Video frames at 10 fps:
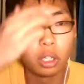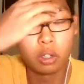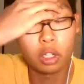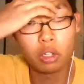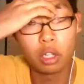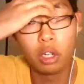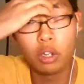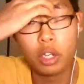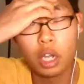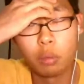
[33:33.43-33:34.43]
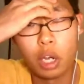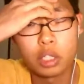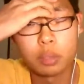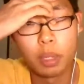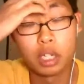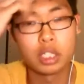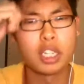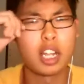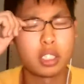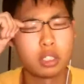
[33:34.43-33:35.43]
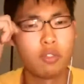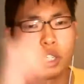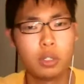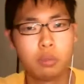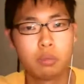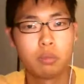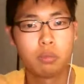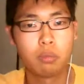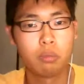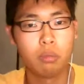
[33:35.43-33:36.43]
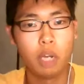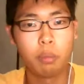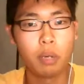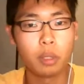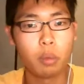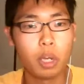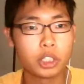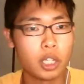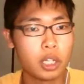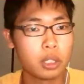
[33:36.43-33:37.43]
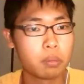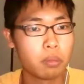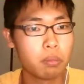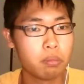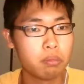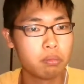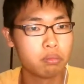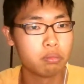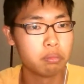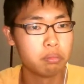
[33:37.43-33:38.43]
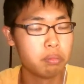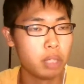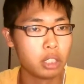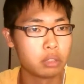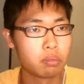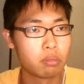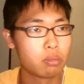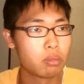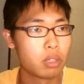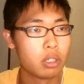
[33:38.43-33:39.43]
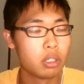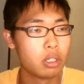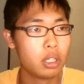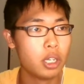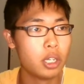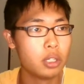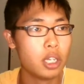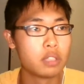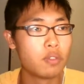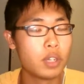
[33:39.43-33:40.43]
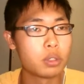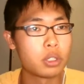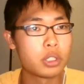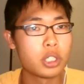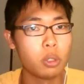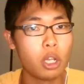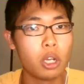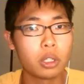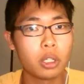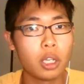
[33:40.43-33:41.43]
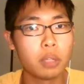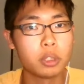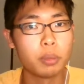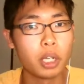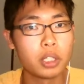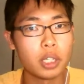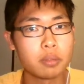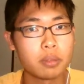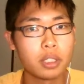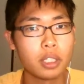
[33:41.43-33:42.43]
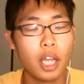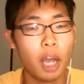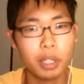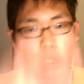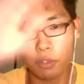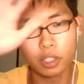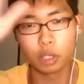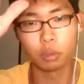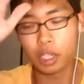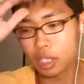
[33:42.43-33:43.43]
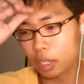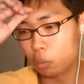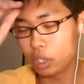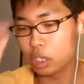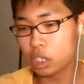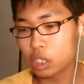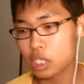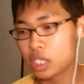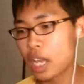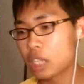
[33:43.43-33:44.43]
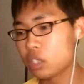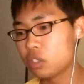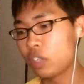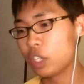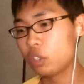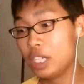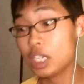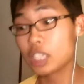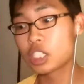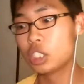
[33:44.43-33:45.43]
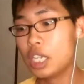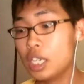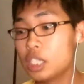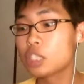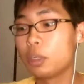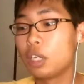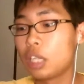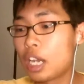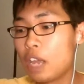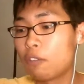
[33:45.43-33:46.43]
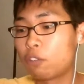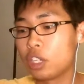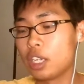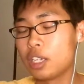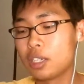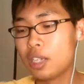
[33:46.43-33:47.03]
Oh yeah, Roz made his analysis video. I'll probably watch that, but his videos are so long, and to be honest, I mean, no offense to Roz, like when he does his analysis video, he does put a lot of effort in it.